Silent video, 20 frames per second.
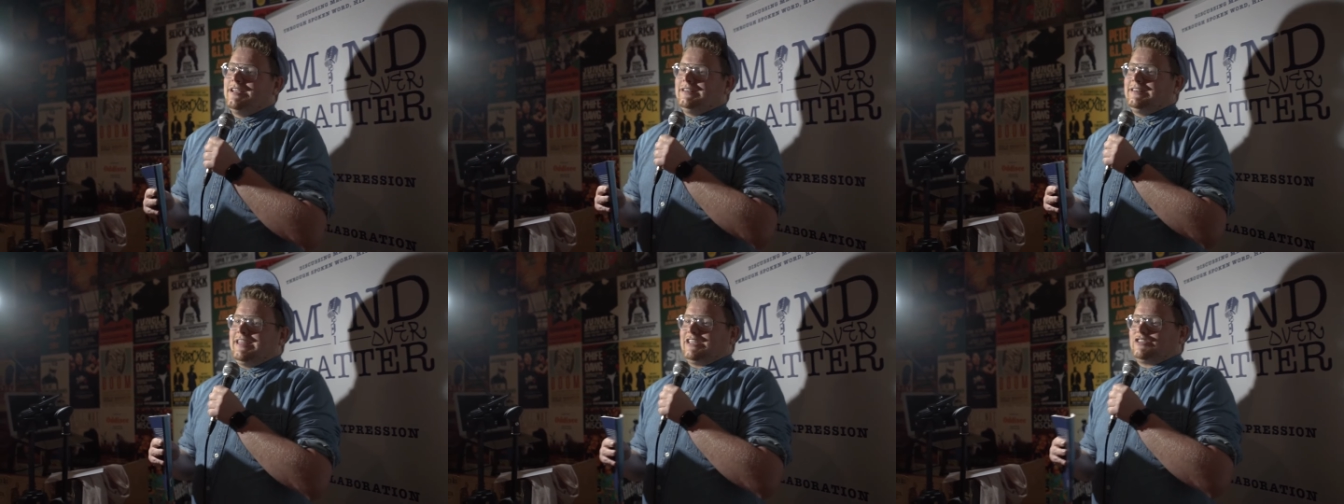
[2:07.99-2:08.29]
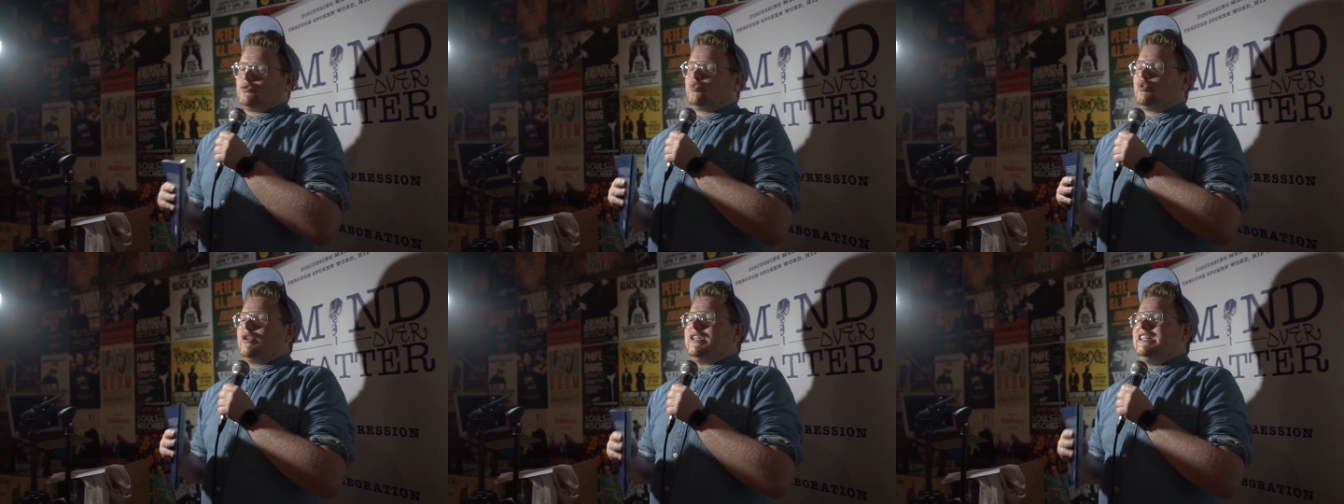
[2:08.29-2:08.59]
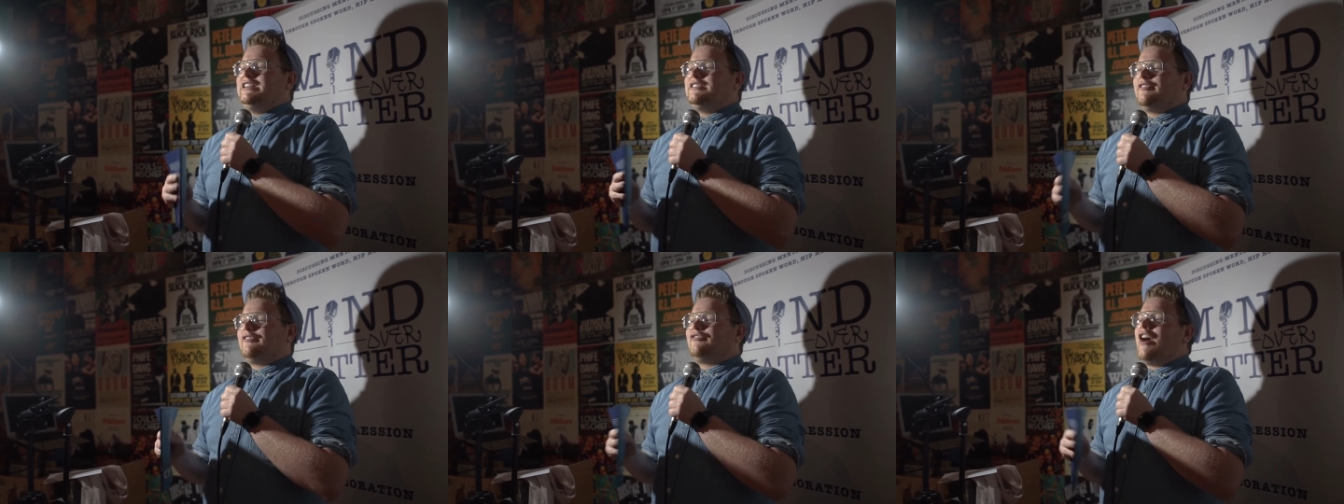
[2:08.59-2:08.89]
Let's
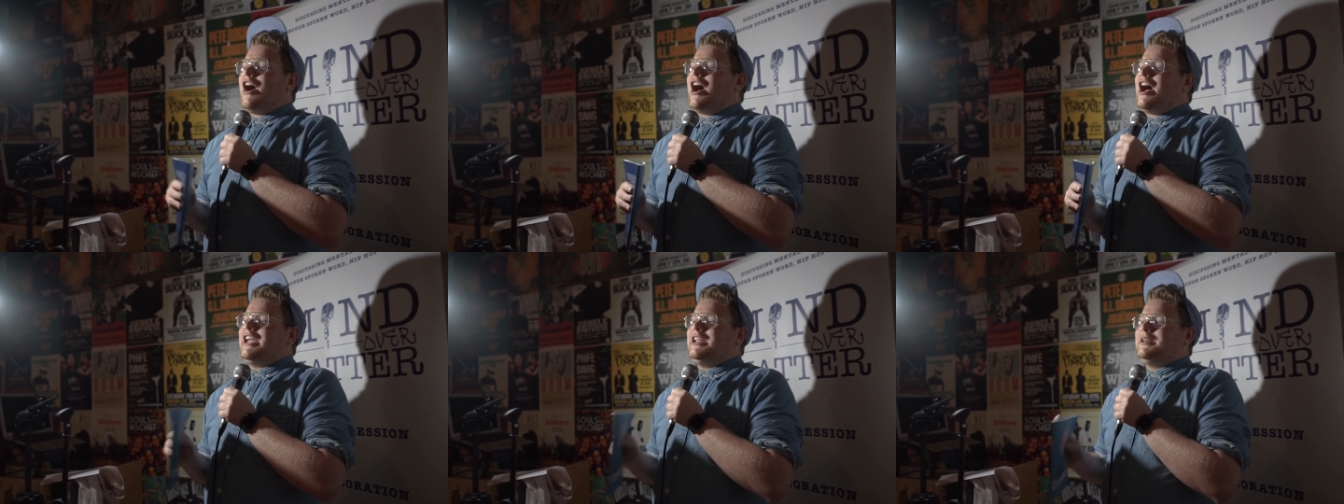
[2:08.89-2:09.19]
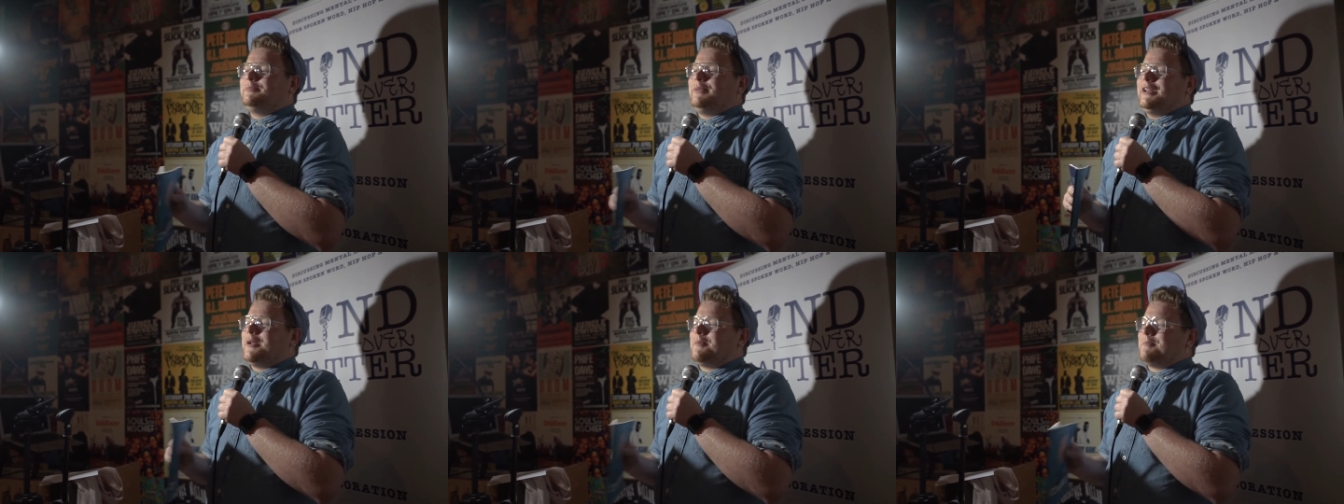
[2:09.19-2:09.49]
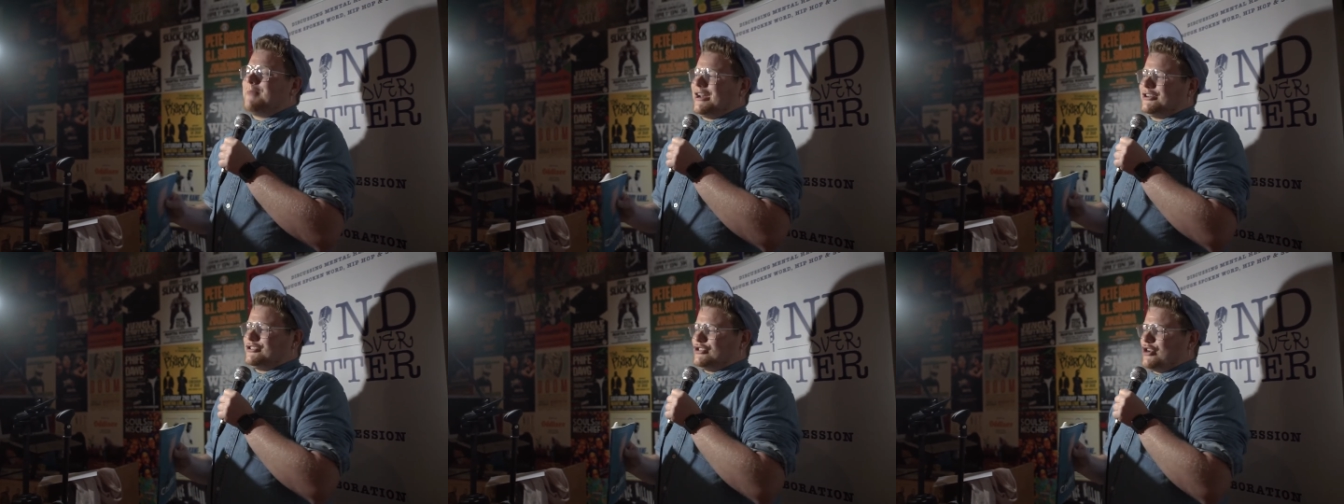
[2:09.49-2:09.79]
redefine being a
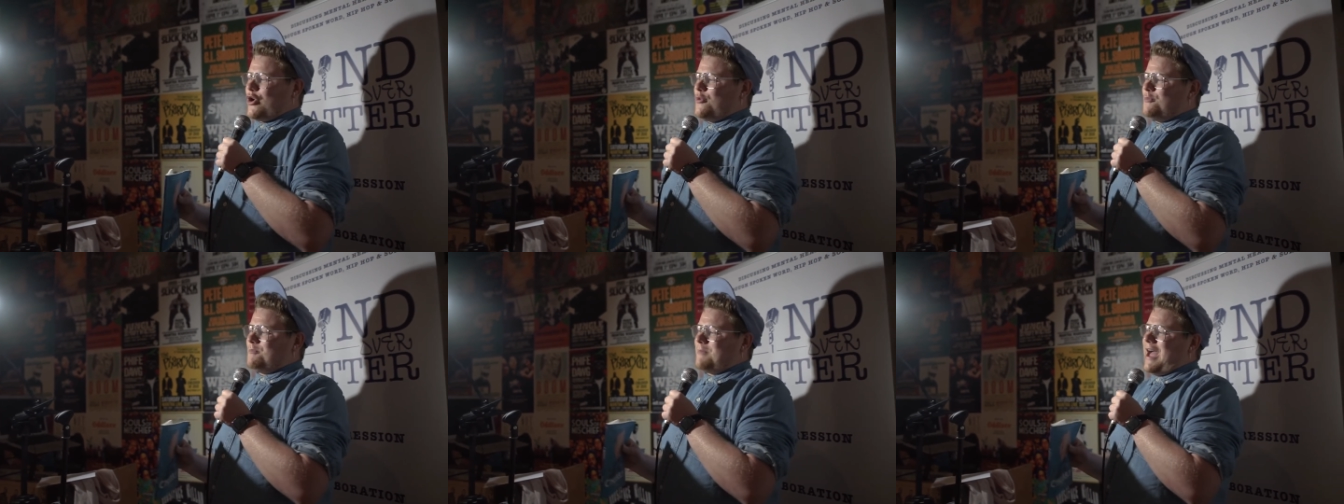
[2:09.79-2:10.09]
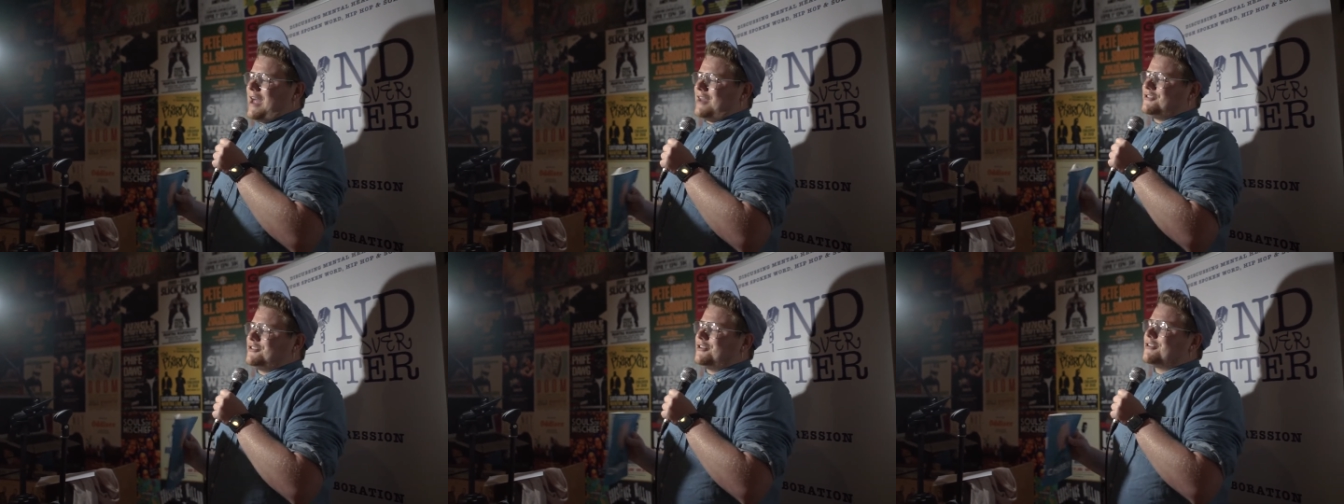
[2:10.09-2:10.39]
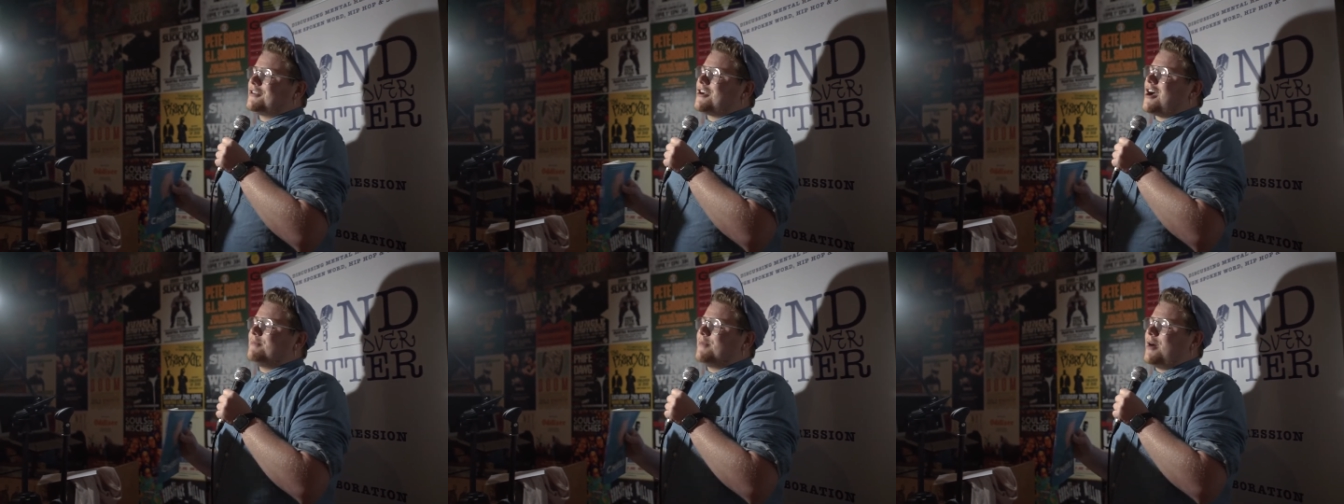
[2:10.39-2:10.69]
macho man
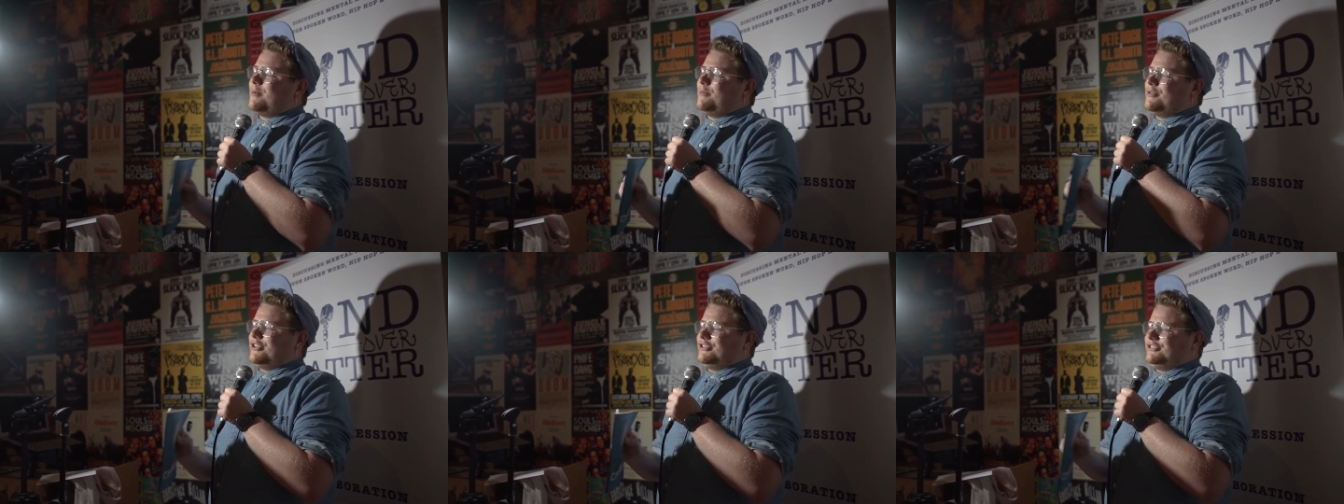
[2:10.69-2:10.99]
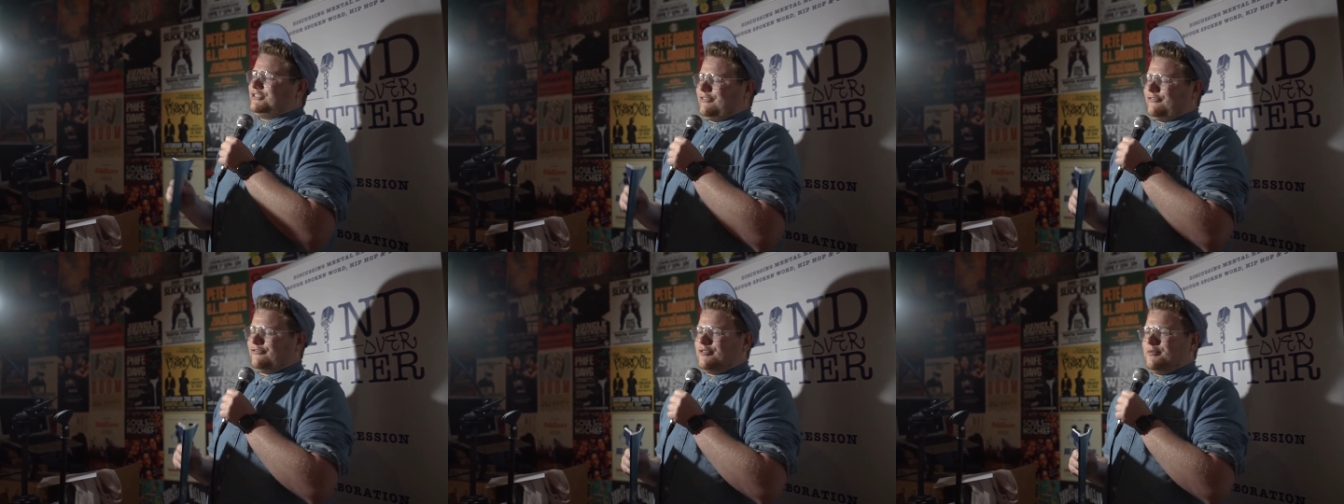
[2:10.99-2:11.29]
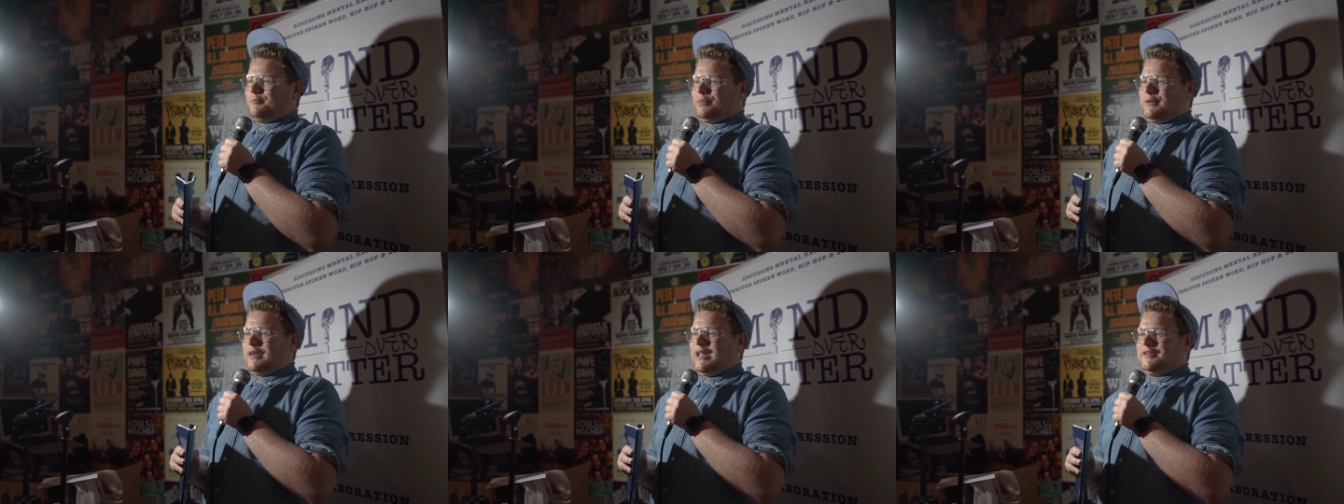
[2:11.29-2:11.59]
and come up with a
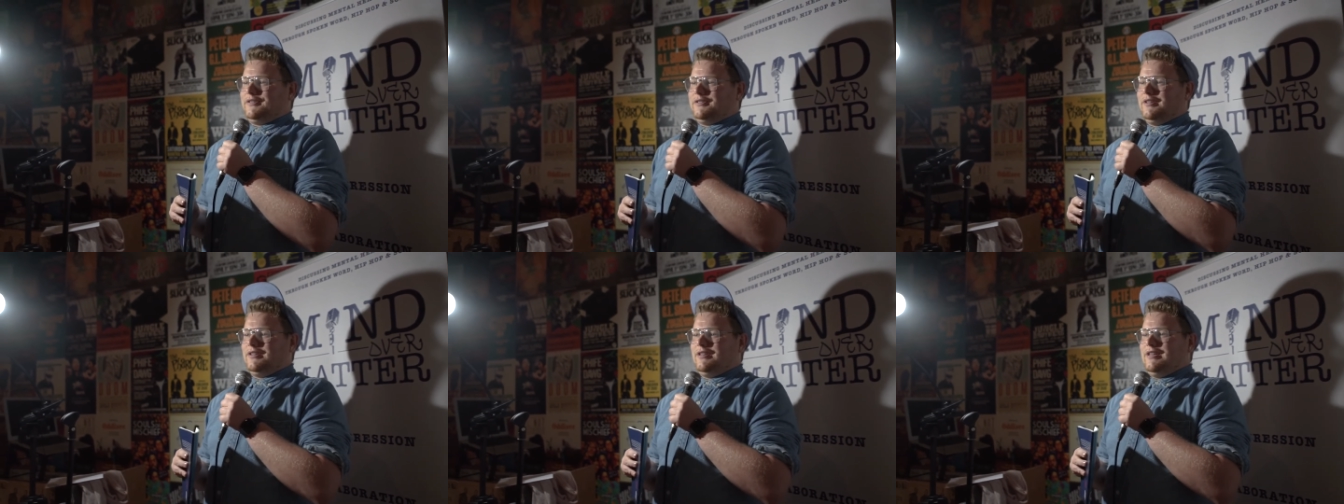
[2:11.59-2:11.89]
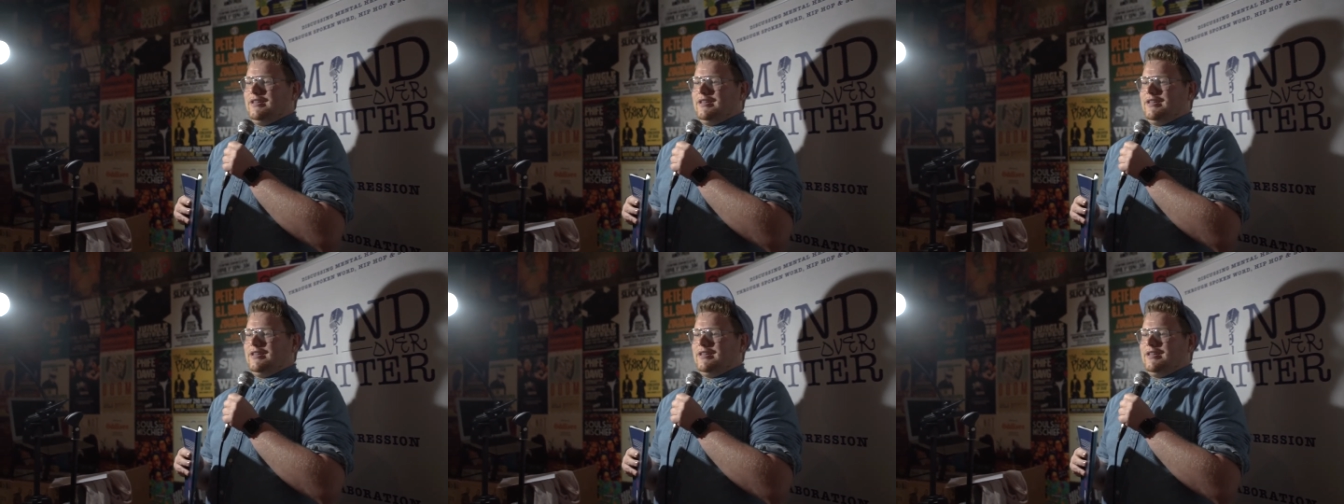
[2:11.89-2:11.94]
different plan.